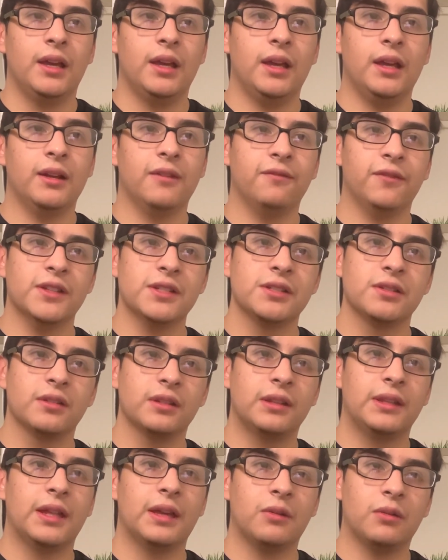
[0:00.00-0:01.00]
And
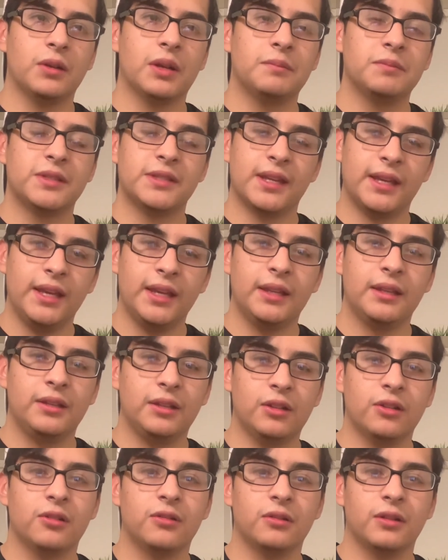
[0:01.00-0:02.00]
eventually
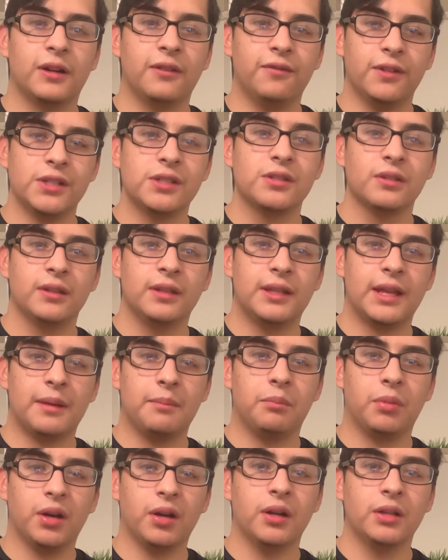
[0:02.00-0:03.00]
eventually
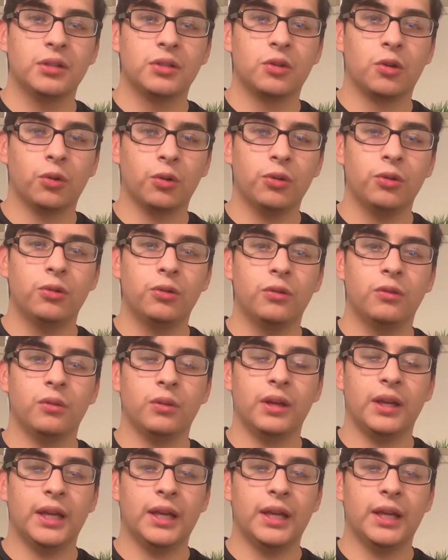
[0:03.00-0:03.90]
that bond grew,